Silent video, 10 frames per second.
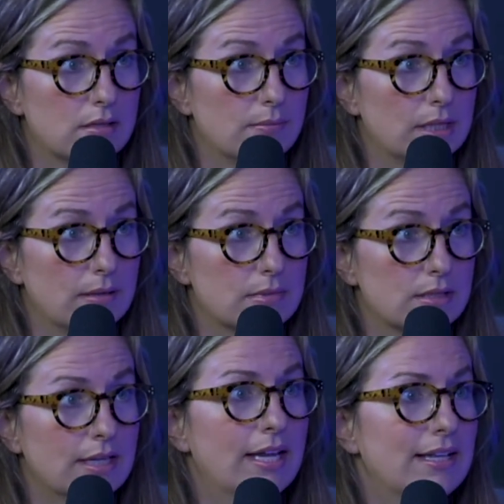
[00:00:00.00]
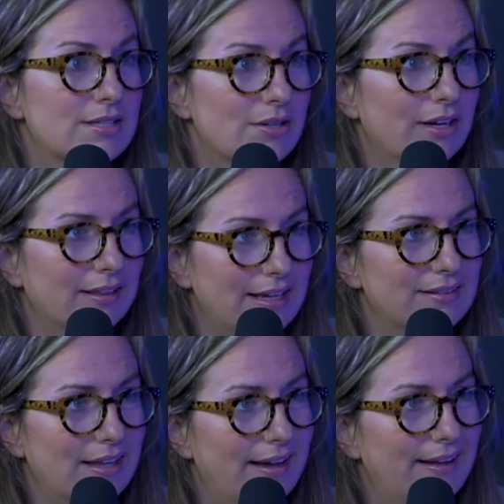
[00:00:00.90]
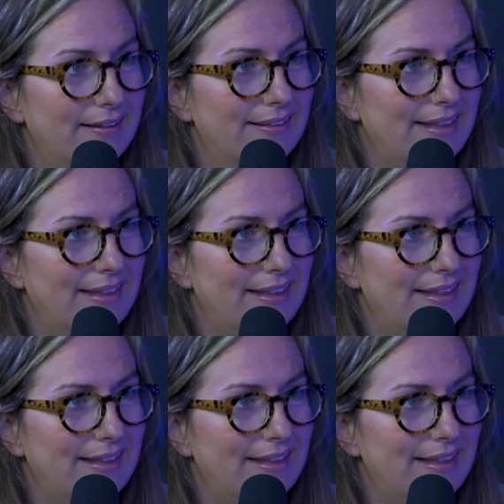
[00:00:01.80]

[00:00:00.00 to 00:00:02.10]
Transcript: sometimes. And so I like that,